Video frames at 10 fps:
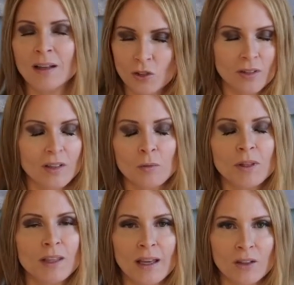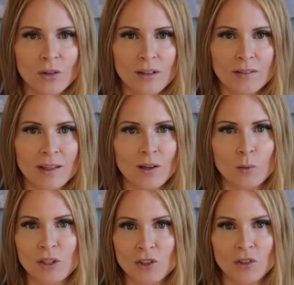just give me the address and I'll
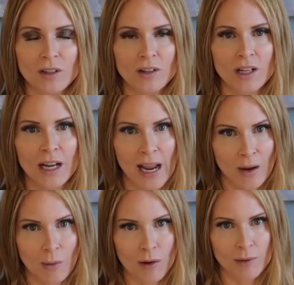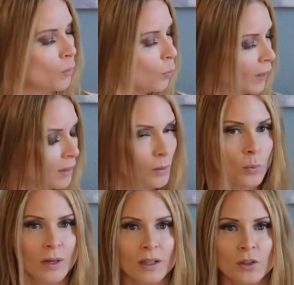meet you there in an hour. Well,
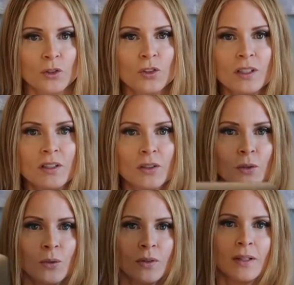what I usually do